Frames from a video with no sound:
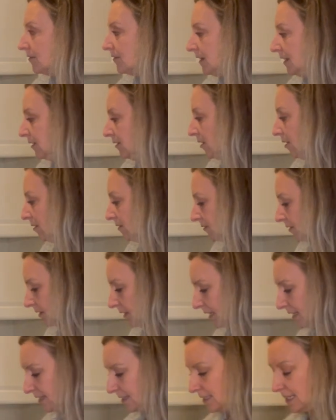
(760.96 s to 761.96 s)
feel
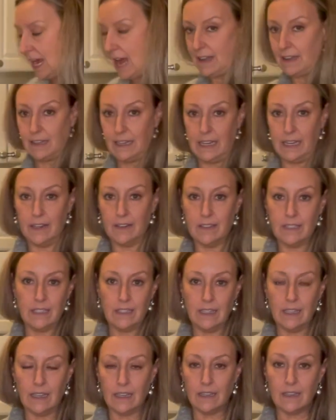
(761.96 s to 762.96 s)
overly staticky or
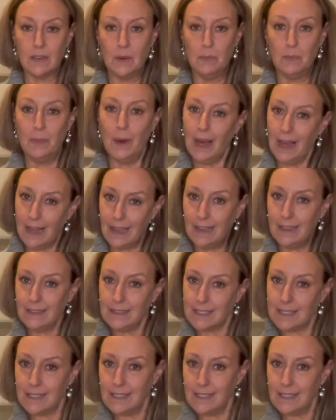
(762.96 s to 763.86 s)
anything, but